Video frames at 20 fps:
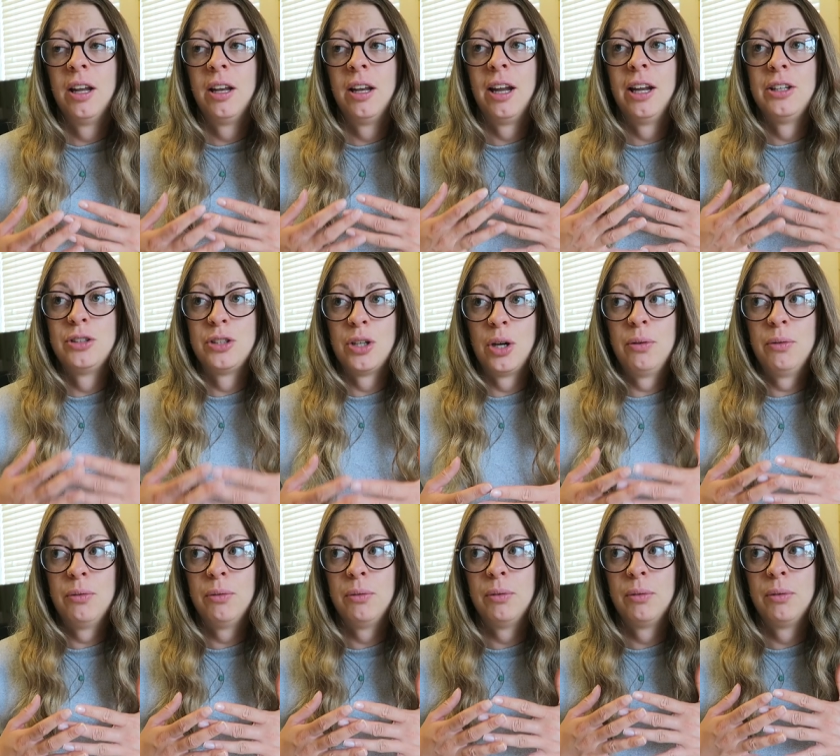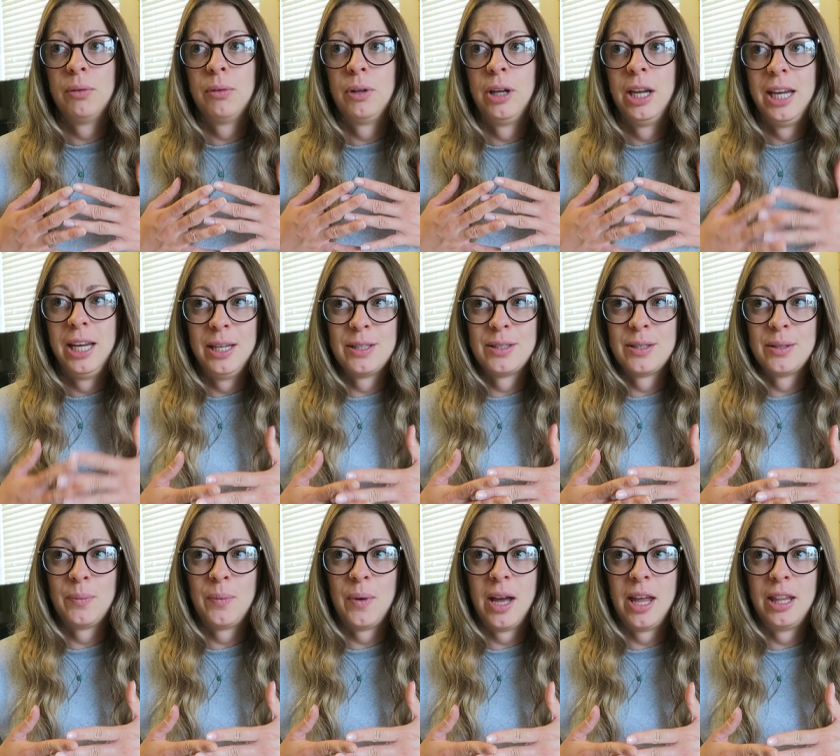Like, don't eat
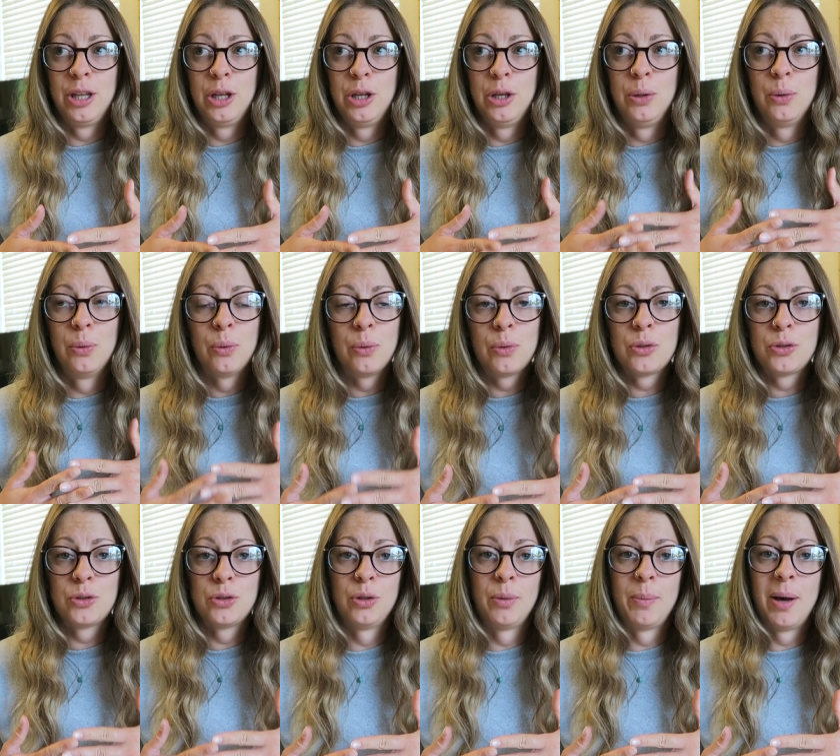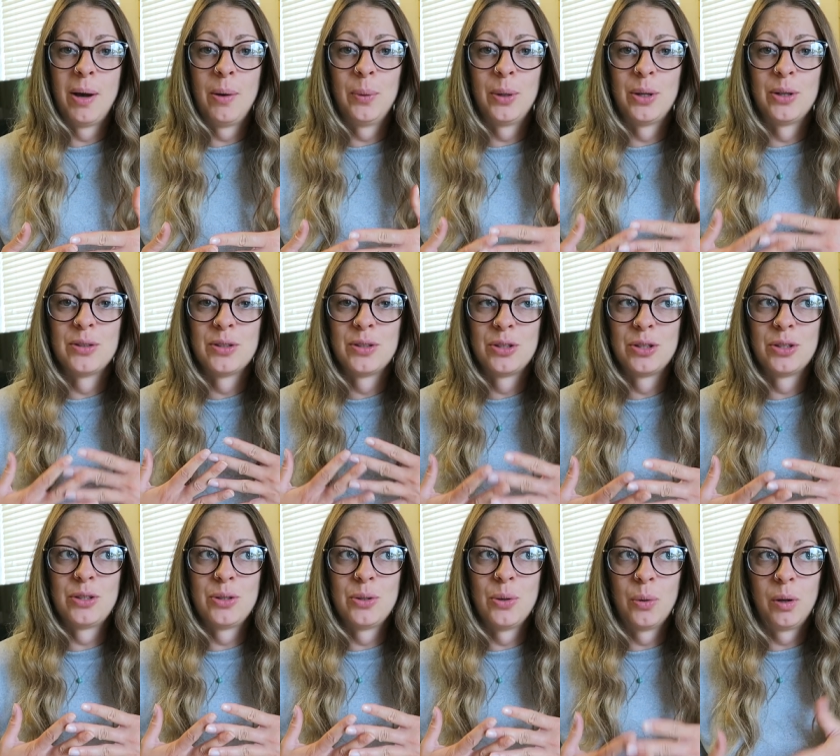somewhere that you're not sure about because it's
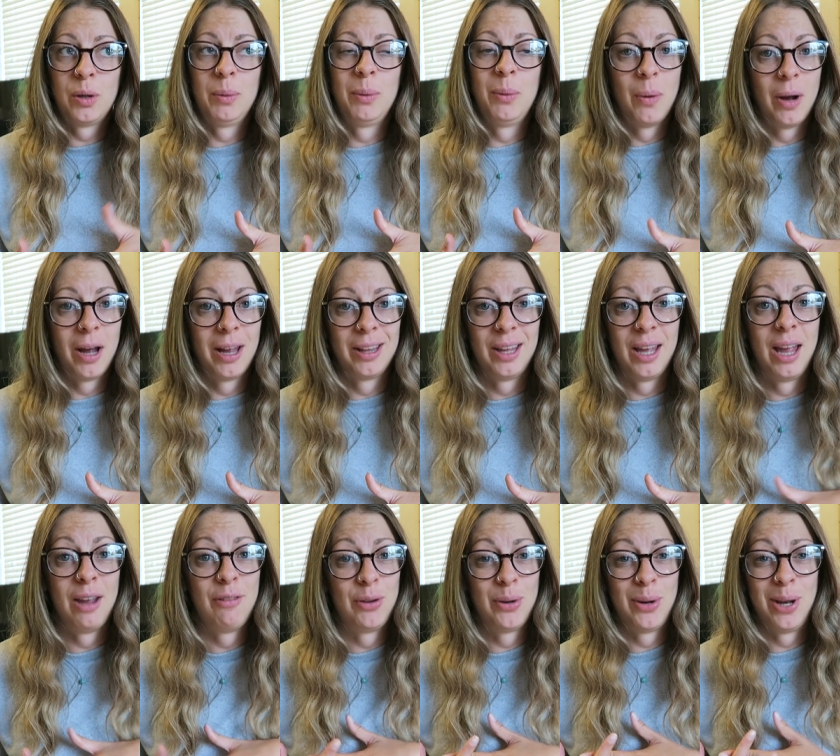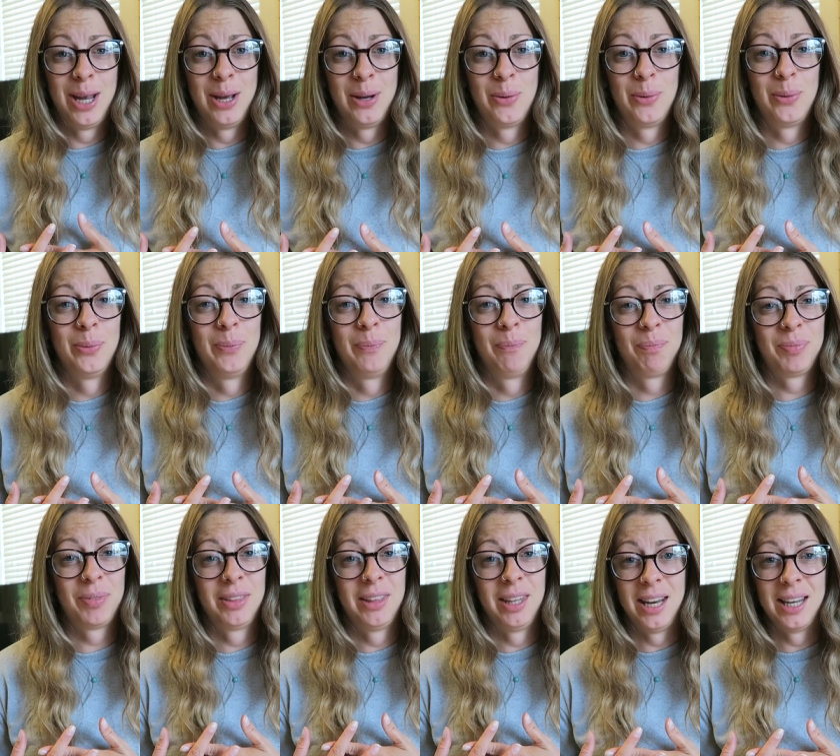just not going to be worth it if you're ill
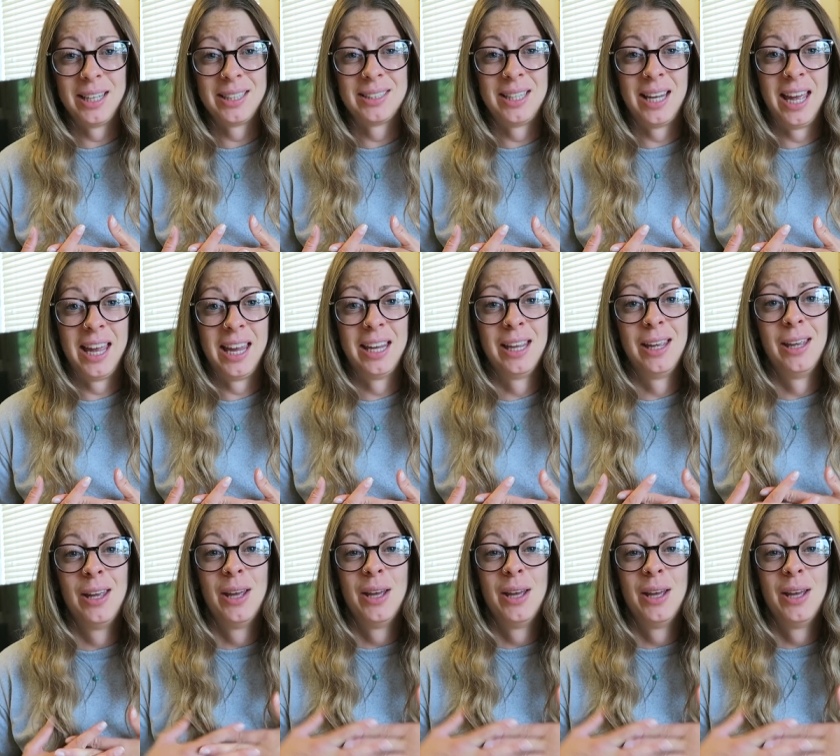the next day.